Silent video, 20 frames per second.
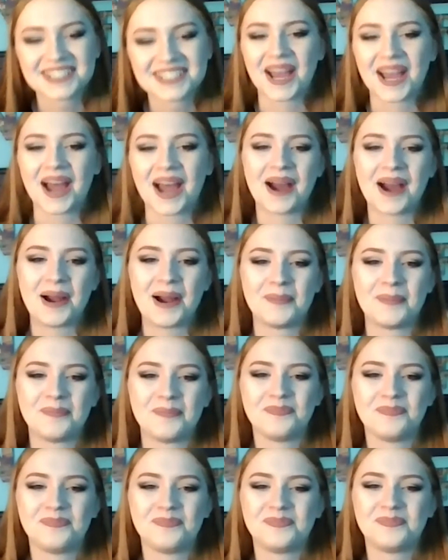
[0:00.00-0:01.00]

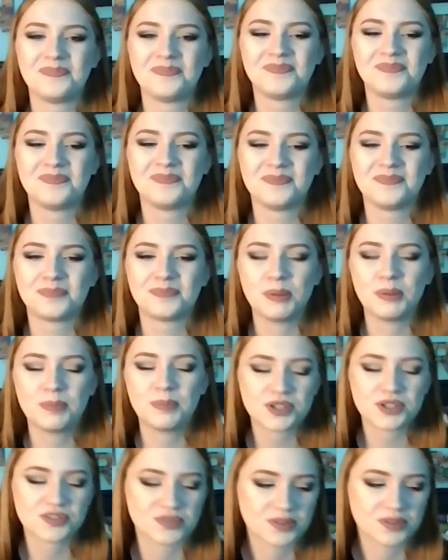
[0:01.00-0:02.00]
But we
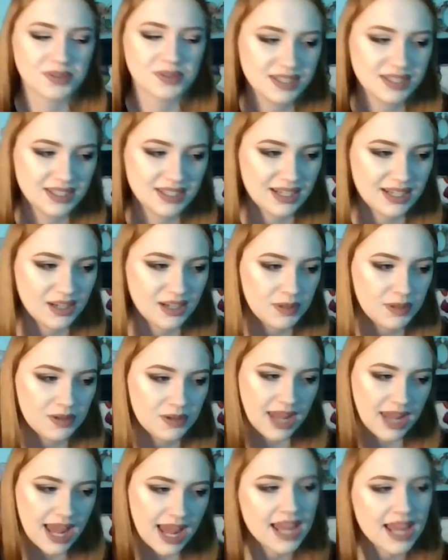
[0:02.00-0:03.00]
push through it, and it'll be
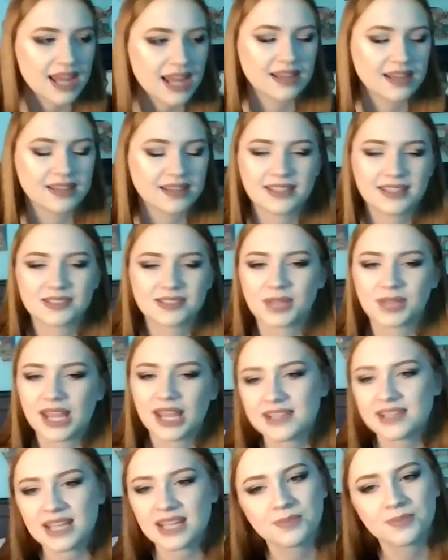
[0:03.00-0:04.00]
okay. It's okay
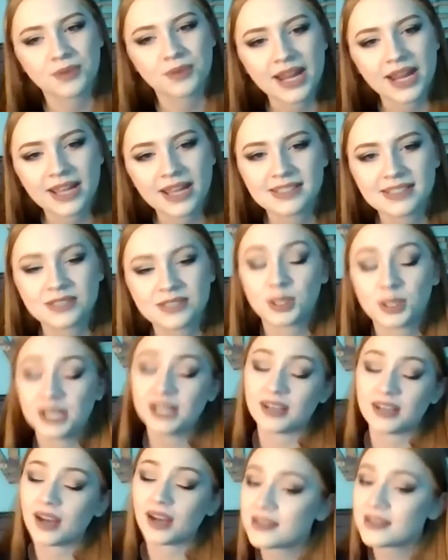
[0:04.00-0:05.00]
to take breaks. It's okay
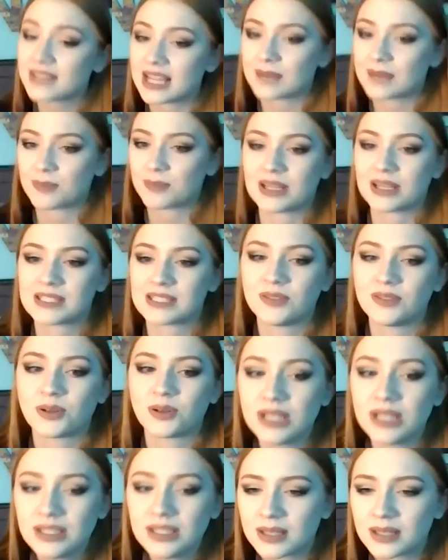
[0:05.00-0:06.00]
to not take breaks if you don't
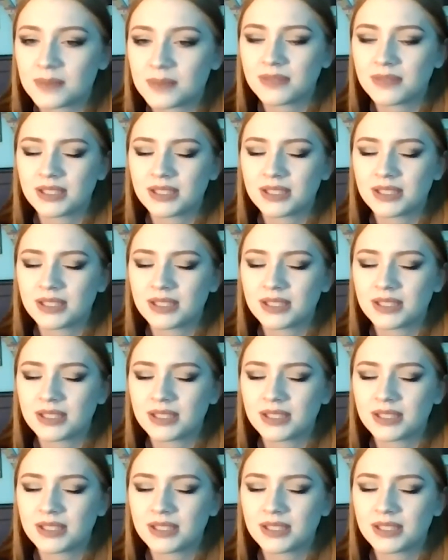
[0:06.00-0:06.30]
need them.